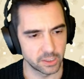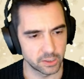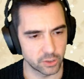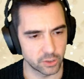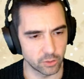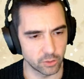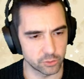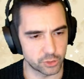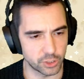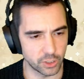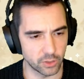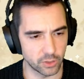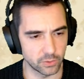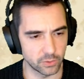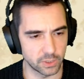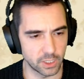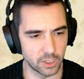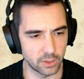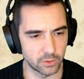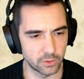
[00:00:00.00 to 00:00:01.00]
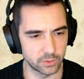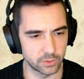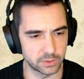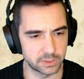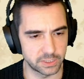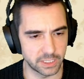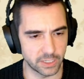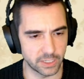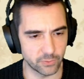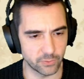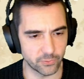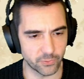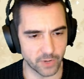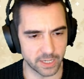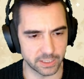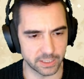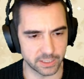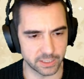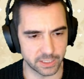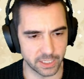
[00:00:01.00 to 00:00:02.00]
Koji, oh no! Dine
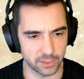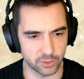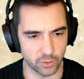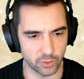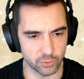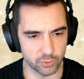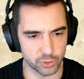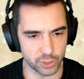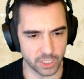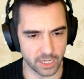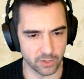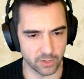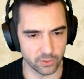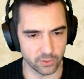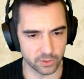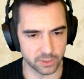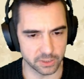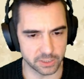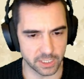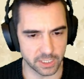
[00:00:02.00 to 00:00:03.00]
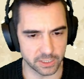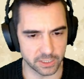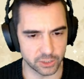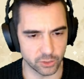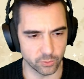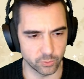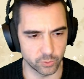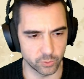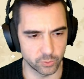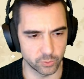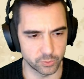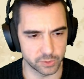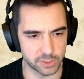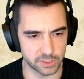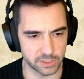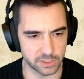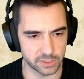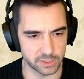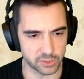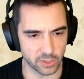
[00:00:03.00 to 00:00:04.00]
Fred, Koji, Errol can tend to your
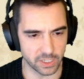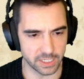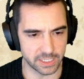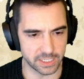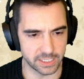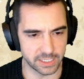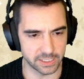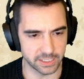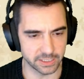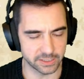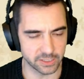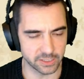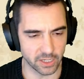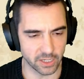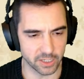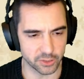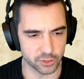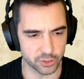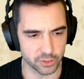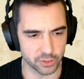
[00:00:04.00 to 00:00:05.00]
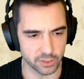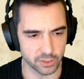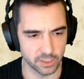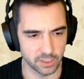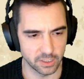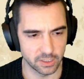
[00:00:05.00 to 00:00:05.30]
wounds. He's got a healing touch.